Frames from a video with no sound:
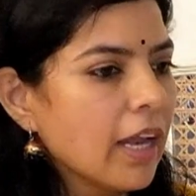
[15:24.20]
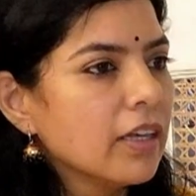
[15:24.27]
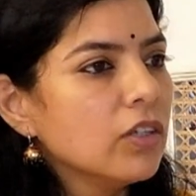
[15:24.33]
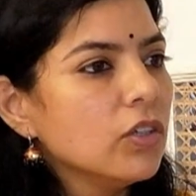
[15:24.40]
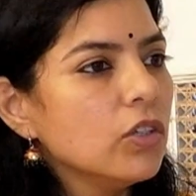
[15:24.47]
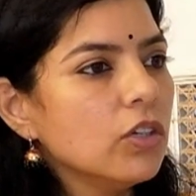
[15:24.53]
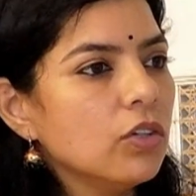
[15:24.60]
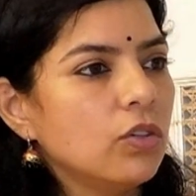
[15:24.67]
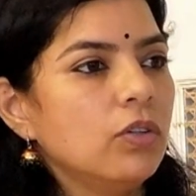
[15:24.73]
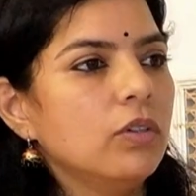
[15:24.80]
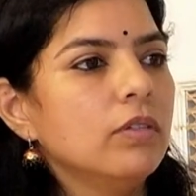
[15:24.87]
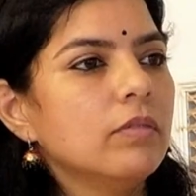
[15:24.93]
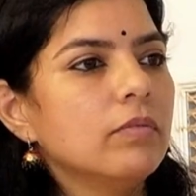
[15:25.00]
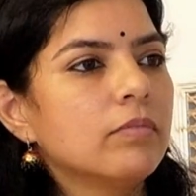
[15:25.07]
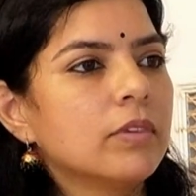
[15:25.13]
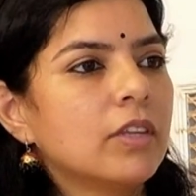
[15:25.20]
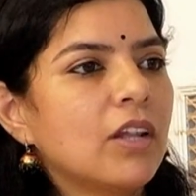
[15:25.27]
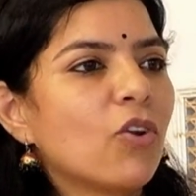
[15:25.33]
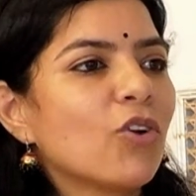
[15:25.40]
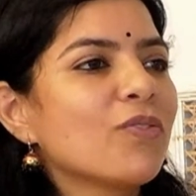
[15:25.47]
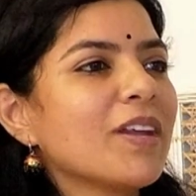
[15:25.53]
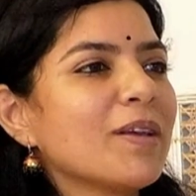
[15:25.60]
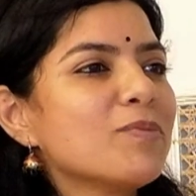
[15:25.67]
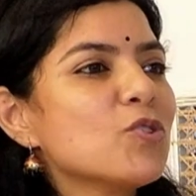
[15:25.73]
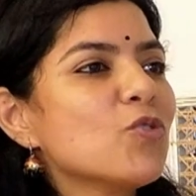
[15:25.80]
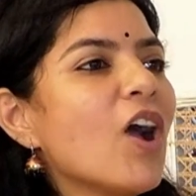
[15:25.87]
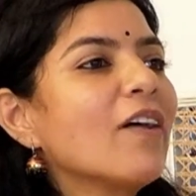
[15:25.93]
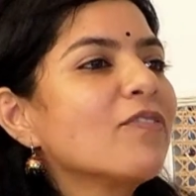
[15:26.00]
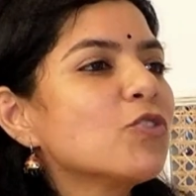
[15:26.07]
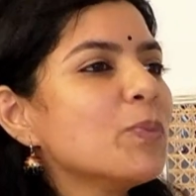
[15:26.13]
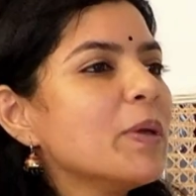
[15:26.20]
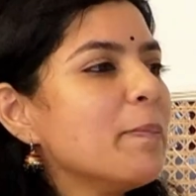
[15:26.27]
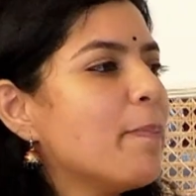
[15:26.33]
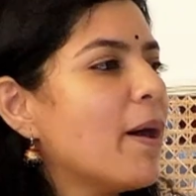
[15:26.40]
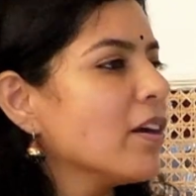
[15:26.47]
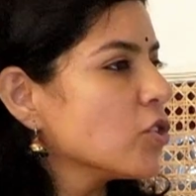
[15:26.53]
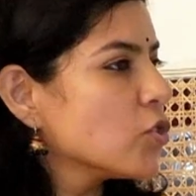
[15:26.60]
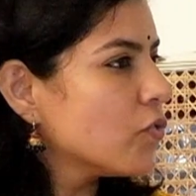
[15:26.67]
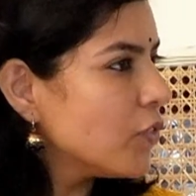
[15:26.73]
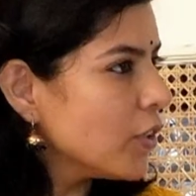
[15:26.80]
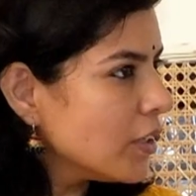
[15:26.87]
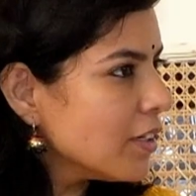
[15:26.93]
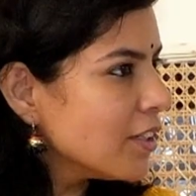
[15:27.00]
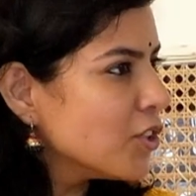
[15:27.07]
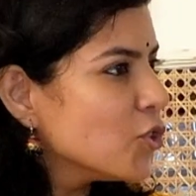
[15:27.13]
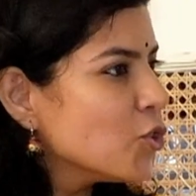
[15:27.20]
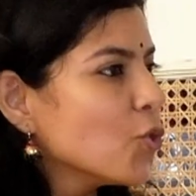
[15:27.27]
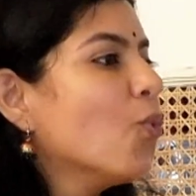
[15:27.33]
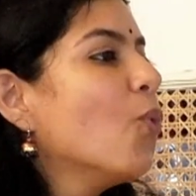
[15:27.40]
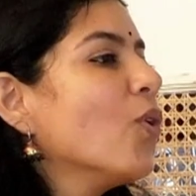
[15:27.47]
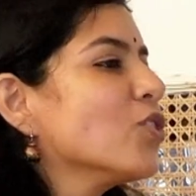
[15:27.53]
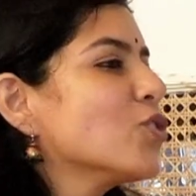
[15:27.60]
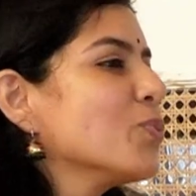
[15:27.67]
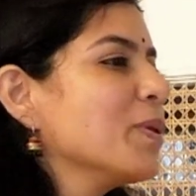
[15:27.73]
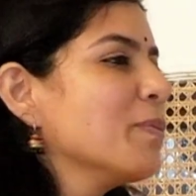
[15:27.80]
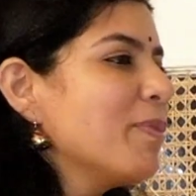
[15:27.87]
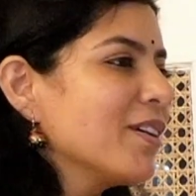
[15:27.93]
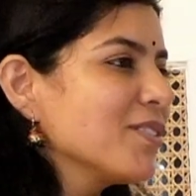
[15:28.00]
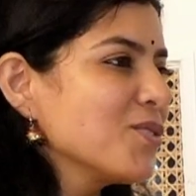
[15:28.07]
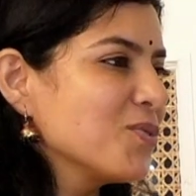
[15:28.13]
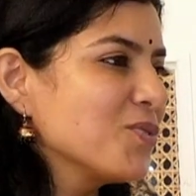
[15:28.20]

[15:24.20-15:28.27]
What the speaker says: And a lot of times you have to be part of it and you don't want to be part of